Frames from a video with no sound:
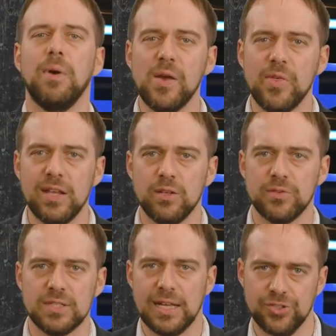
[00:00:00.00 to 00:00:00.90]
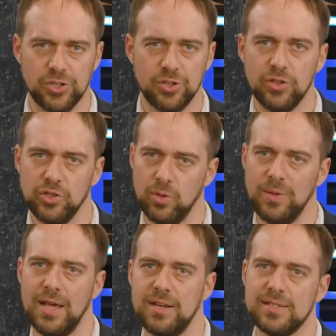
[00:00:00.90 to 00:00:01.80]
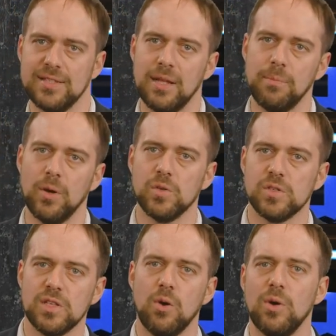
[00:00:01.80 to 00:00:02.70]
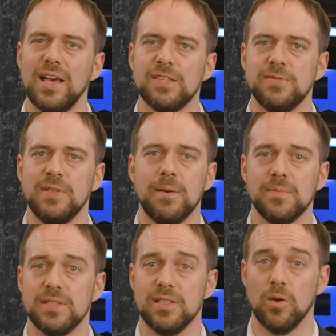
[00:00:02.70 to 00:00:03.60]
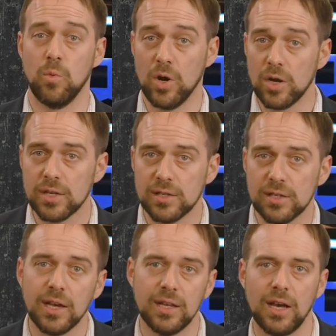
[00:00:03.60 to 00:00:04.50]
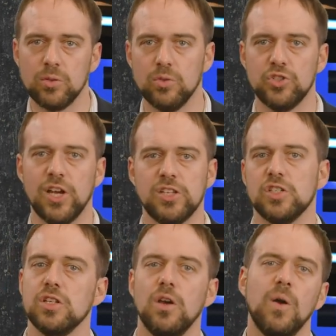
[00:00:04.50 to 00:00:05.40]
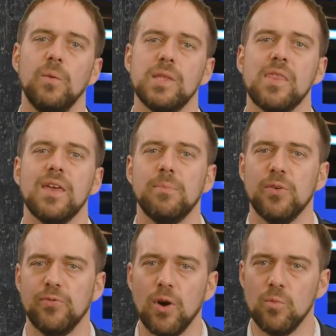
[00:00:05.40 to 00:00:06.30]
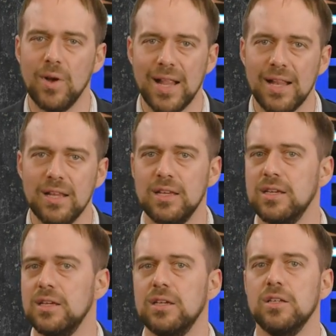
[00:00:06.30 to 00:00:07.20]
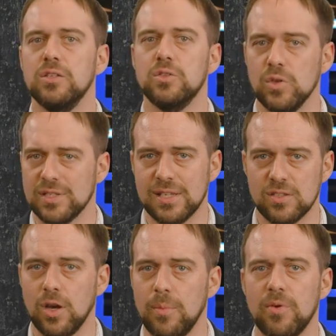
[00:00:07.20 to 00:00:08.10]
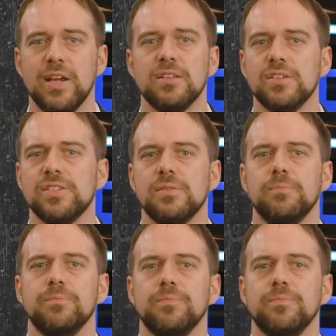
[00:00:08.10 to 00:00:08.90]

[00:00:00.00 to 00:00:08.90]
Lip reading: By the end of this lecture, you will understand both how SVMs work and how to judge whether they perform well to assist operators.